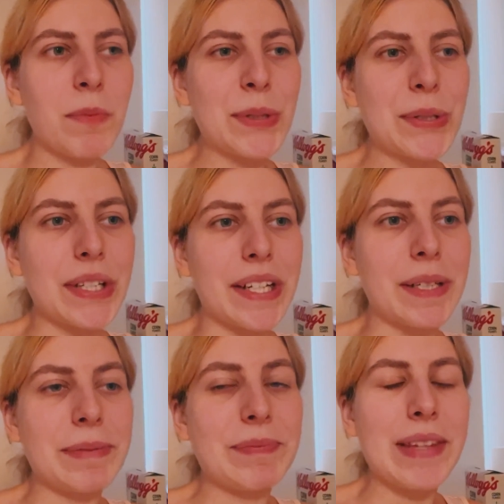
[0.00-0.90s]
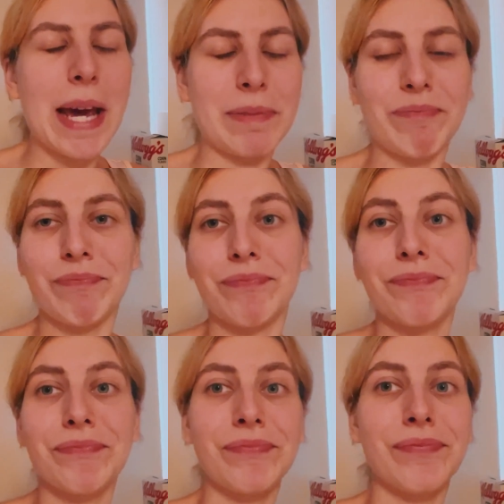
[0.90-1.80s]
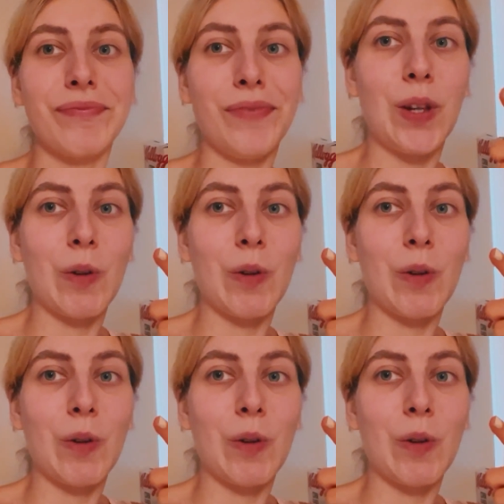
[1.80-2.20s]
but um, yeah, do